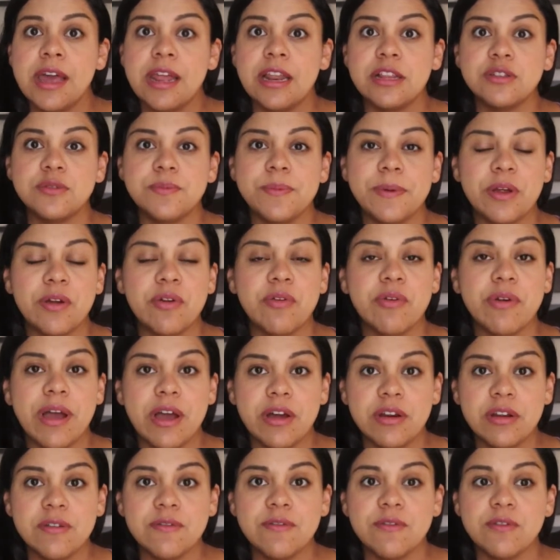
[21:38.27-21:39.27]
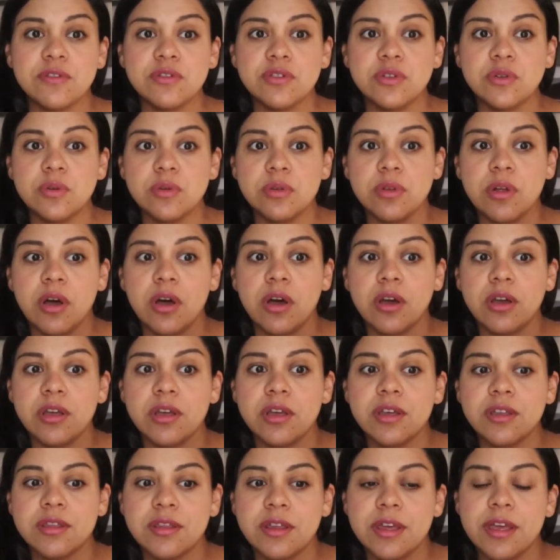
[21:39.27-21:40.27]
it's been crowning for too long,
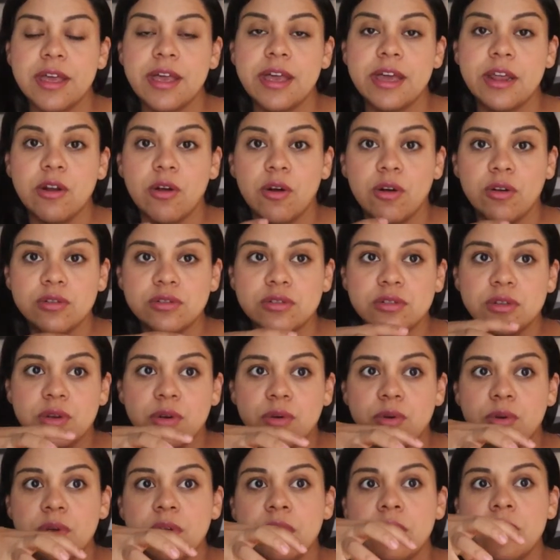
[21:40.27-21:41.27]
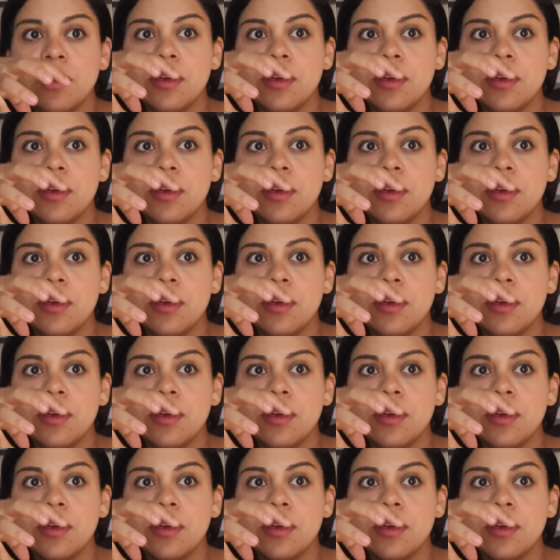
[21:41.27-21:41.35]
the head also